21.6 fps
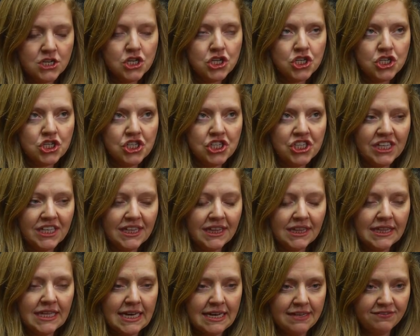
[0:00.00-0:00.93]
she
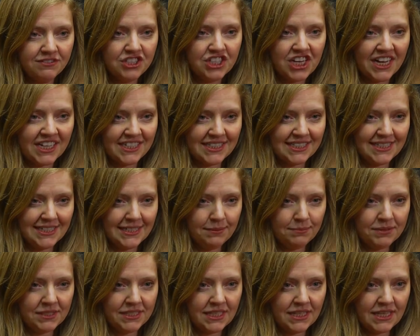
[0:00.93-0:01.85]
left Jackson
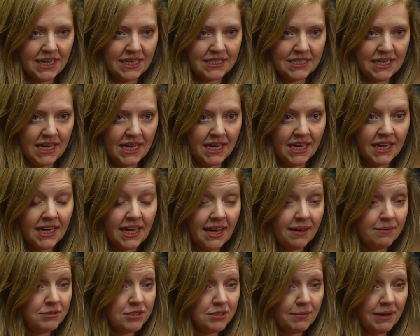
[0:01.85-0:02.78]
EMC that day and
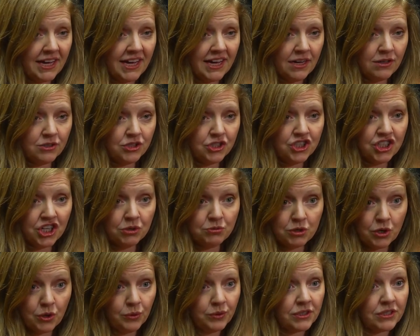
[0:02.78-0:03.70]
came to my house. Joe
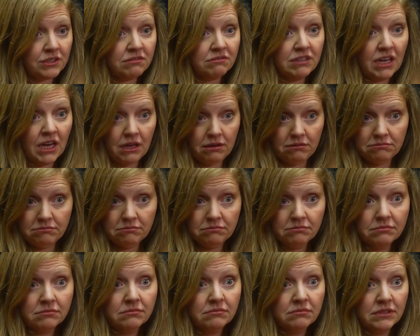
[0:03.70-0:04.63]
told her, go,
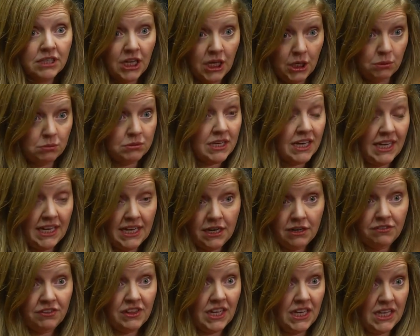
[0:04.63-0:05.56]
go, take
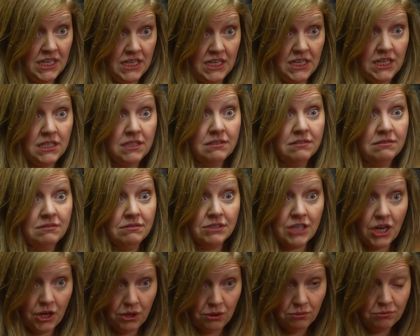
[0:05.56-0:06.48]
care of that kid.
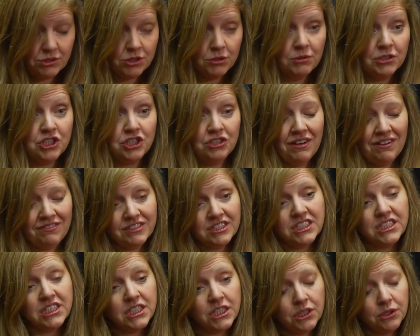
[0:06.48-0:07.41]
Go, do what you have to
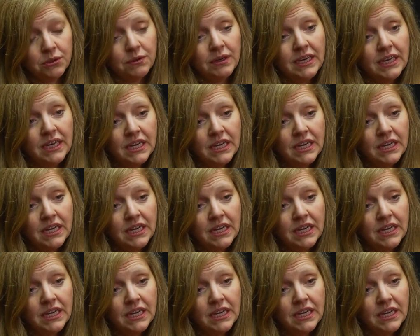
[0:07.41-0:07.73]
do